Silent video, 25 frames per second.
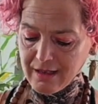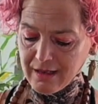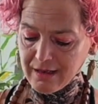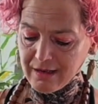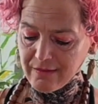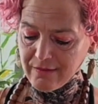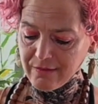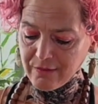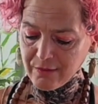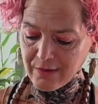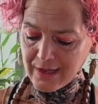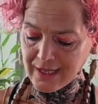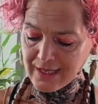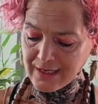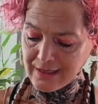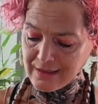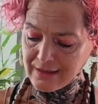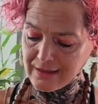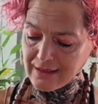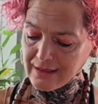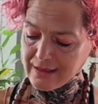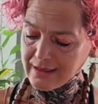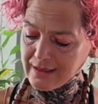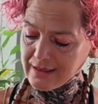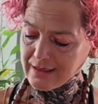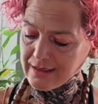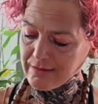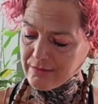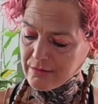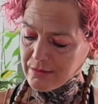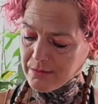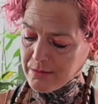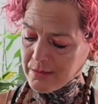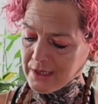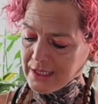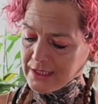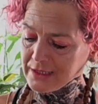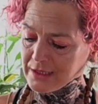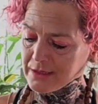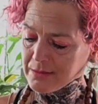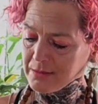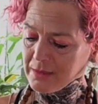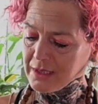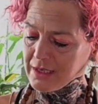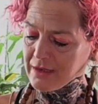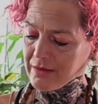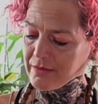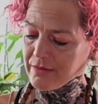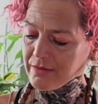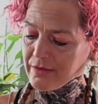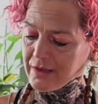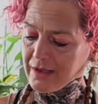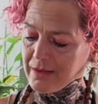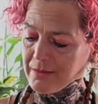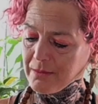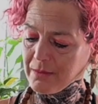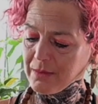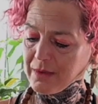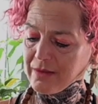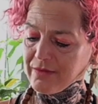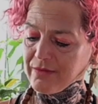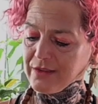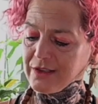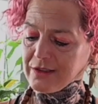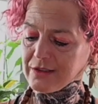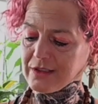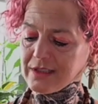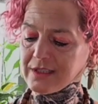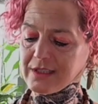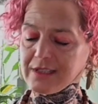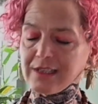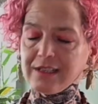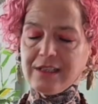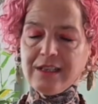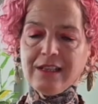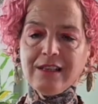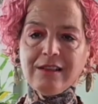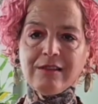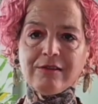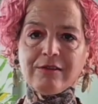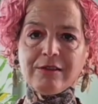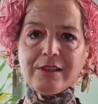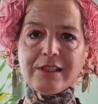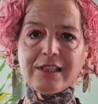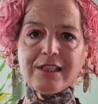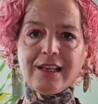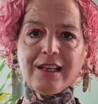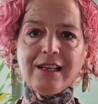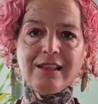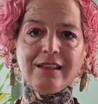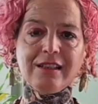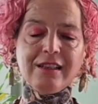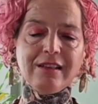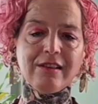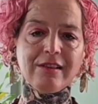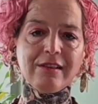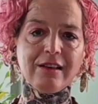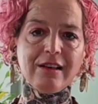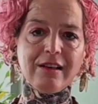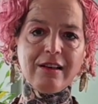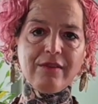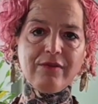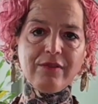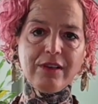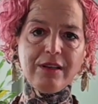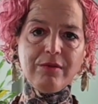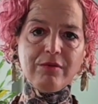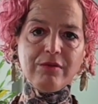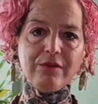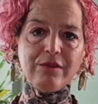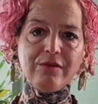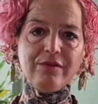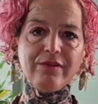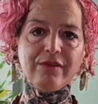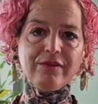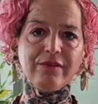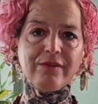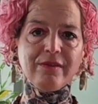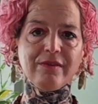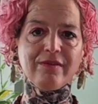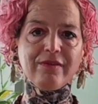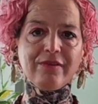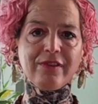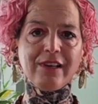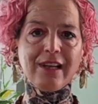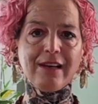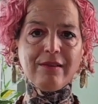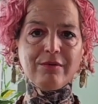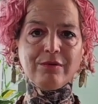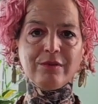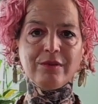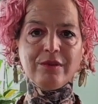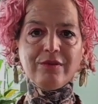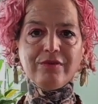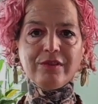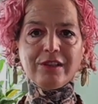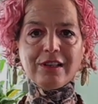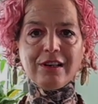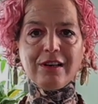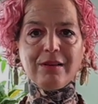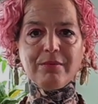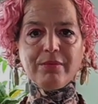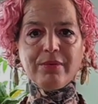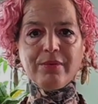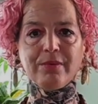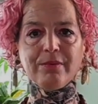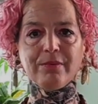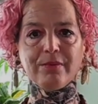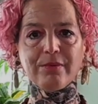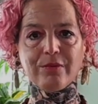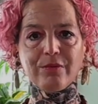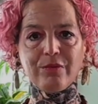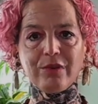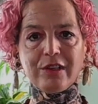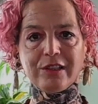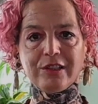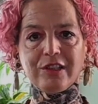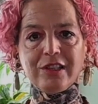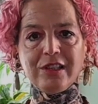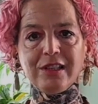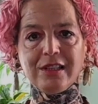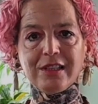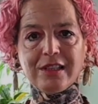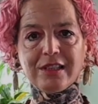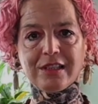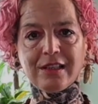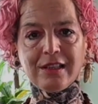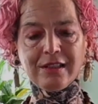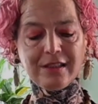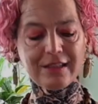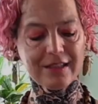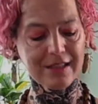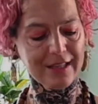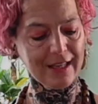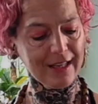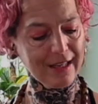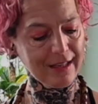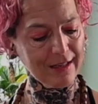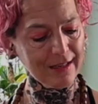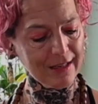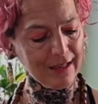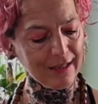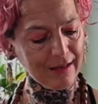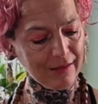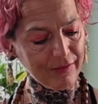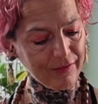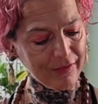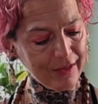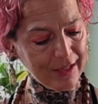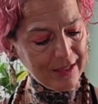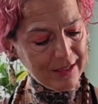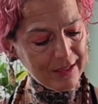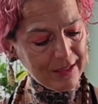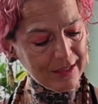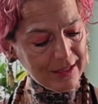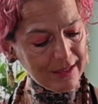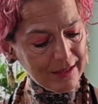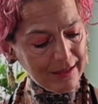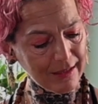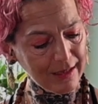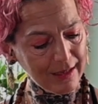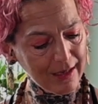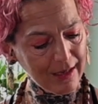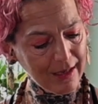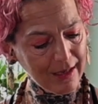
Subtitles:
of when it reminds me of if you're sitting or standing on a lovely flat rooftop, watching the sunset and a fleeting